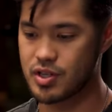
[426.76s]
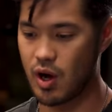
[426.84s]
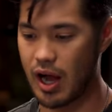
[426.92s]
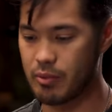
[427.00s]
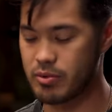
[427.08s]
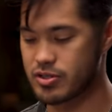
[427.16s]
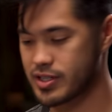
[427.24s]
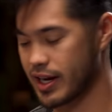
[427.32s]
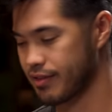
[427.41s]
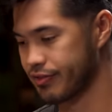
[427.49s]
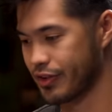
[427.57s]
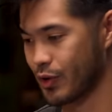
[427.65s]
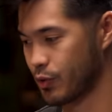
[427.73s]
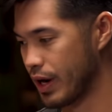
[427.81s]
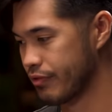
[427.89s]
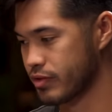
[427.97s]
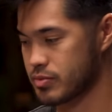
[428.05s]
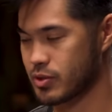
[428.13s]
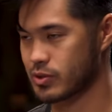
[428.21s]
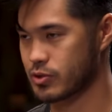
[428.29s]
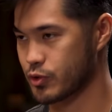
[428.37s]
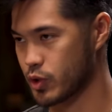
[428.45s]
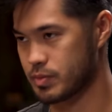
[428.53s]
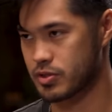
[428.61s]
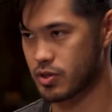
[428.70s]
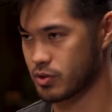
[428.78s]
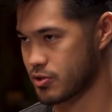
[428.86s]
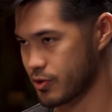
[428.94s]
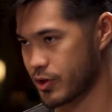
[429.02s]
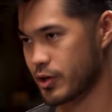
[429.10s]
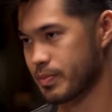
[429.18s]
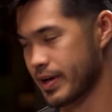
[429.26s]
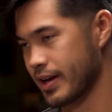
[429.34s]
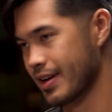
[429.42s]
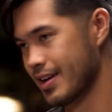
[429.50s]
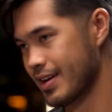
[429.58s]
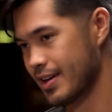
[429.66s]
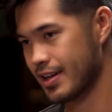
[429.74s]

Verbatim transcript: so I would just kind of float around from social group to social group and